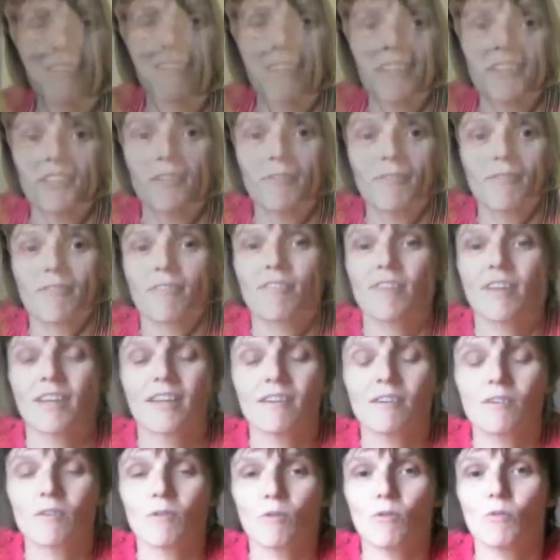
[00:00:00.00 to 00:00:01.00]
I don't
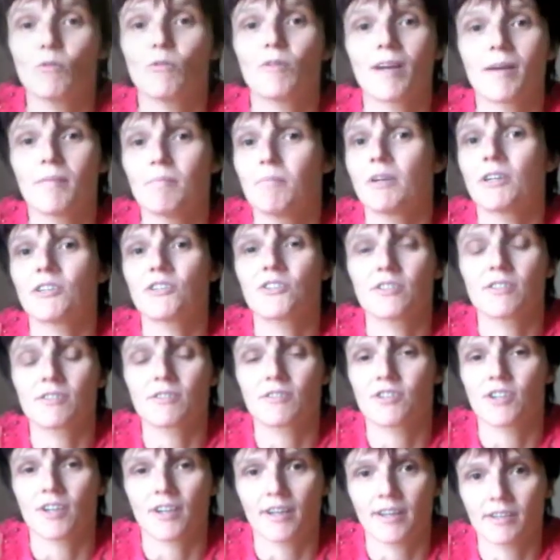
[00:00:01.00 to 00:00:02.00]
think all that much
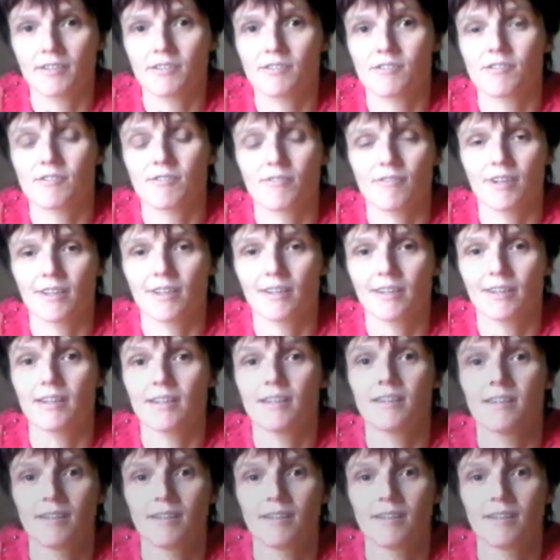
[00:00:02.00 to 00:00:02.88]
has changed really.